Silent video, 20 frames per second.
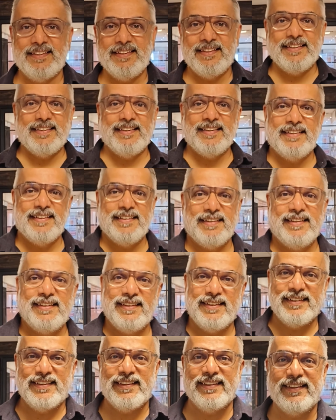optical
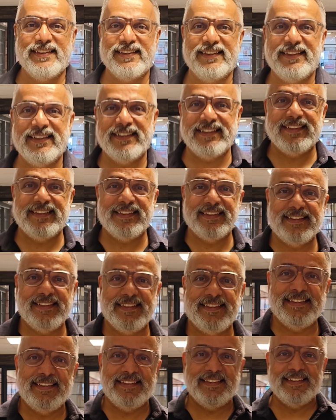image
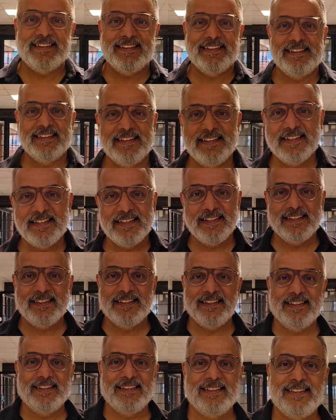stabilization
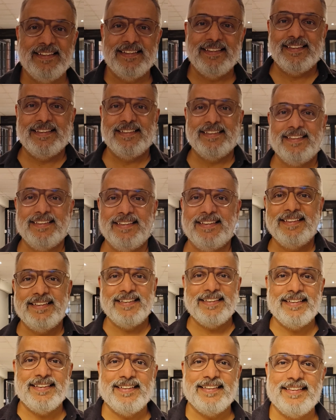plus digital image
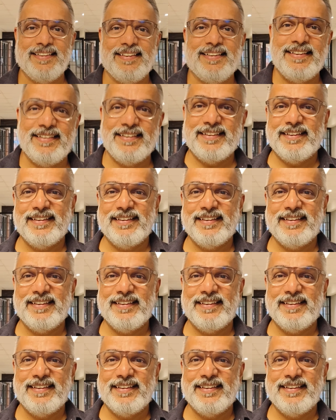stabilization.